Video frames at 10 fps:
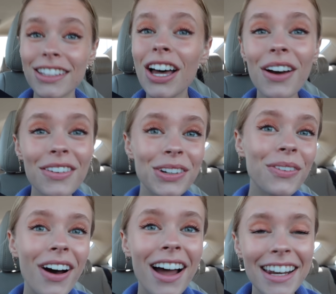Hello
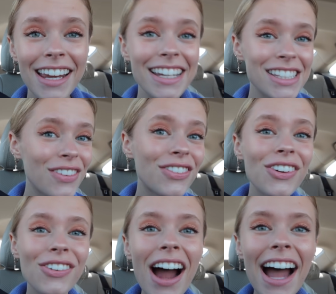everyone, it is
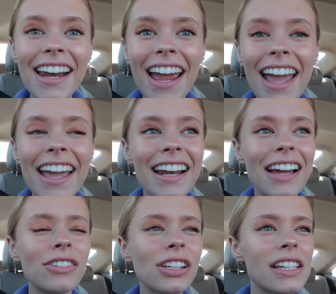Friday and
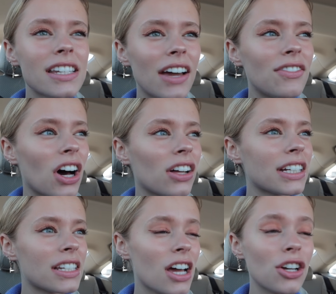I realized I have not
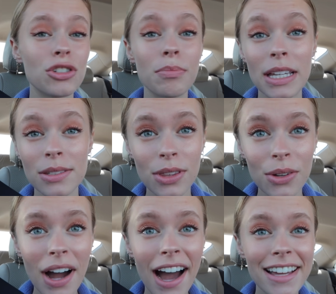like touched base with
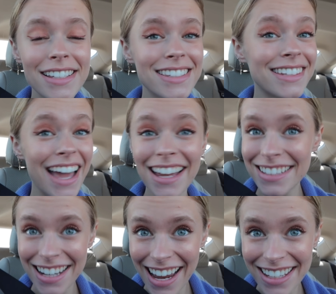you guys yet
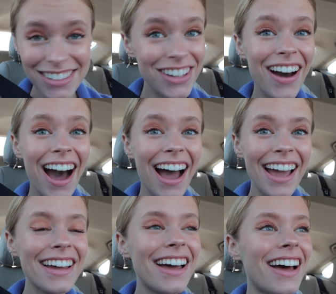today, so
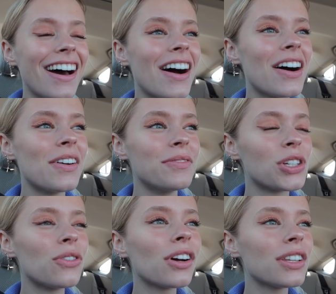hi. Um,
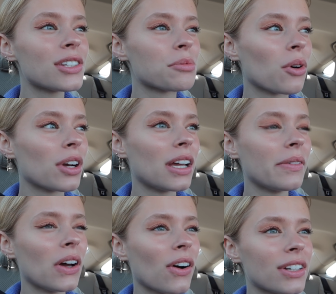so far this
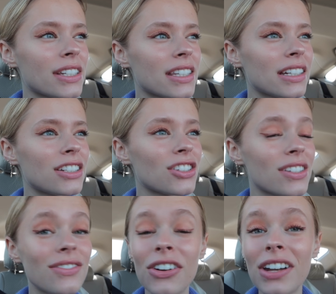morning, we honestly
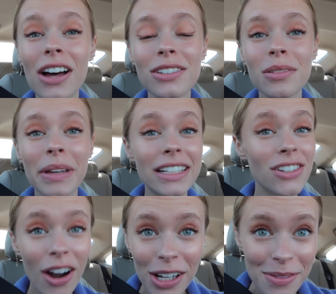just filled out some like
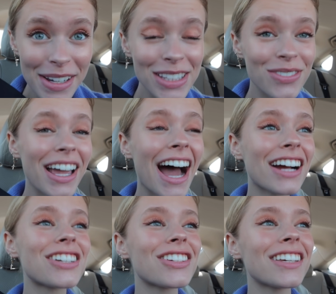documents. We
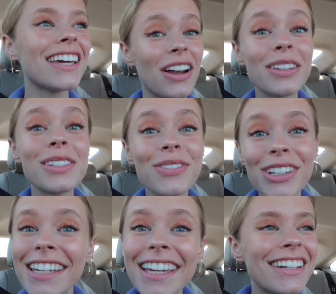actually found out some
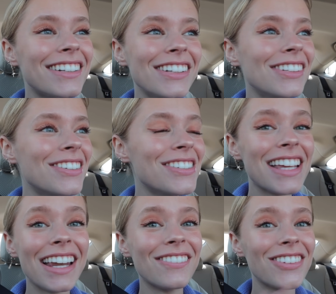really good news
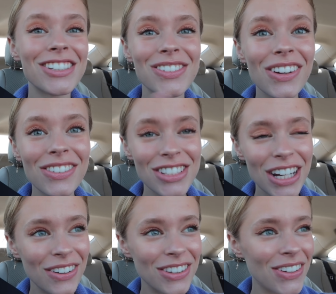and we'll just be able to
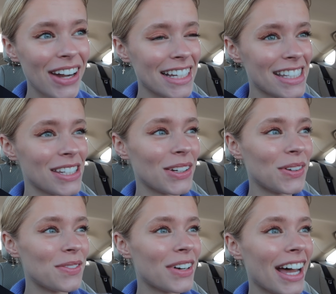share with you guys
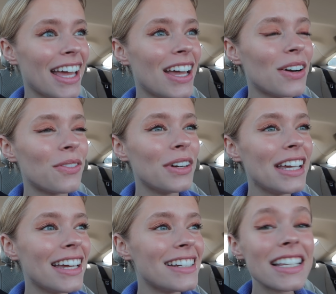soon, but
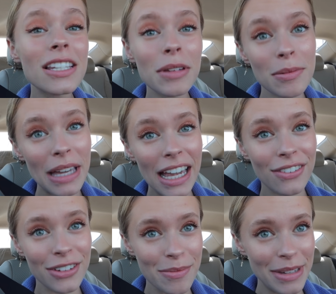we did something
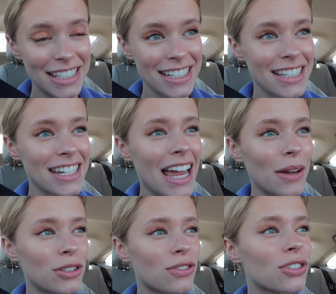big for the business
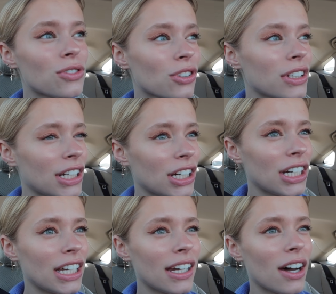today, which feels really
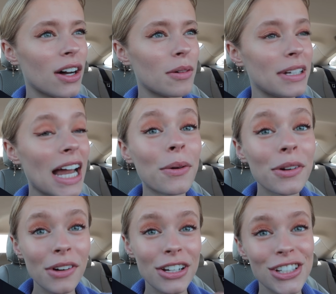good. Um, and now
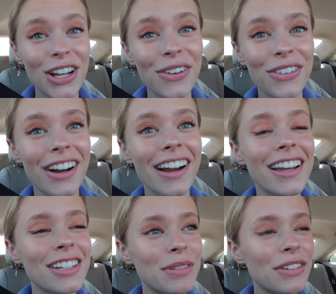we're rushing over
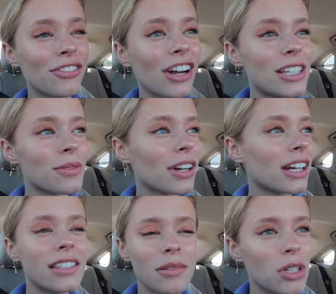to meet friends. We're
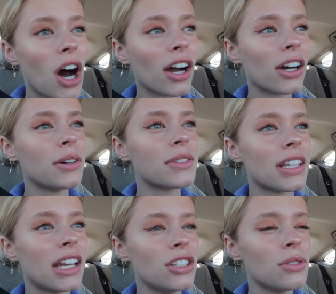gonna eat some tacos
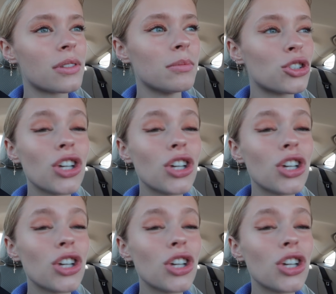and then do some